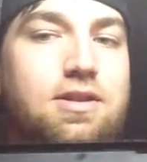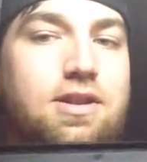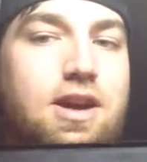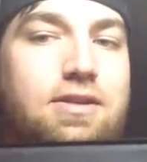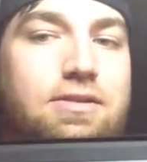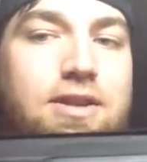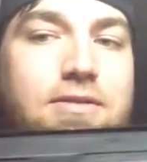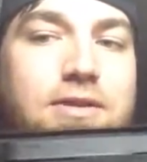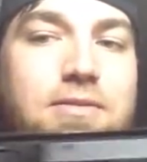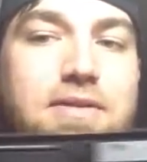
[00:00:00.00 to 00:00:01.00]
Not only
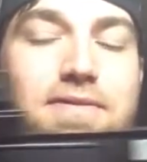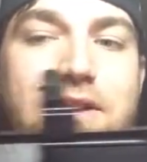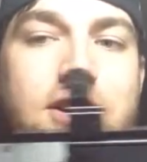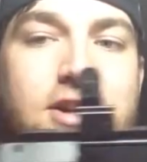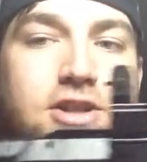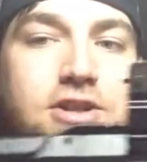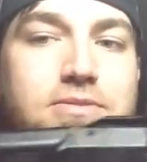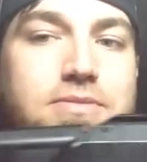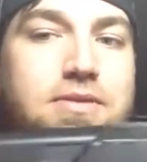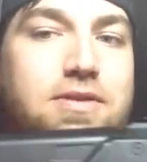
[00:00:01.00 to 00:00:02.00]
would it be fun to
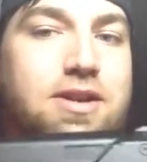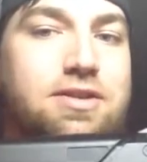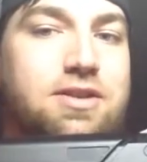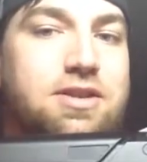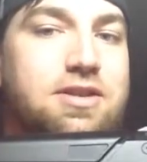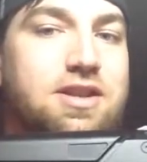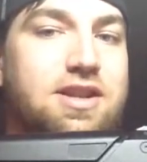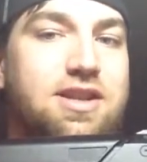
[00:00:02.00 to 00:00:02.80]
shoot, but it would also it just